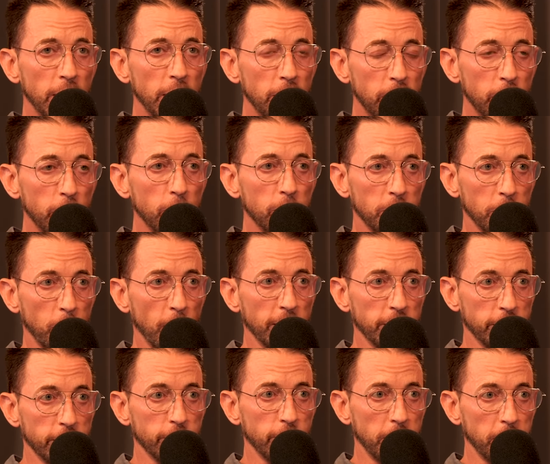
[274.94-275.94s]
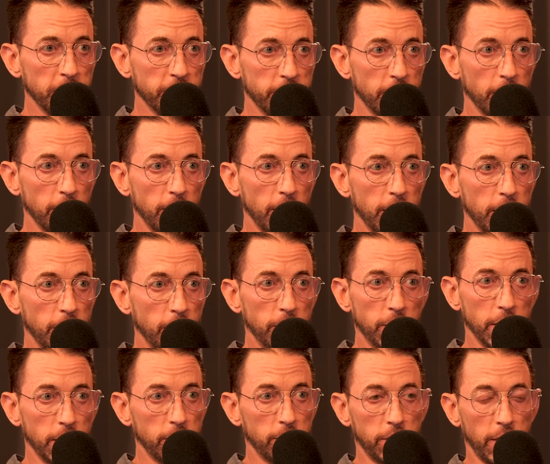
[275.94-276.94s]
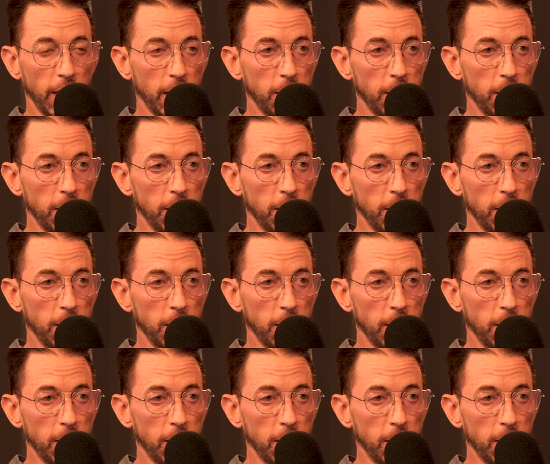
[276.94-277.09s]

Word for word: did do depression treatments though, right? You did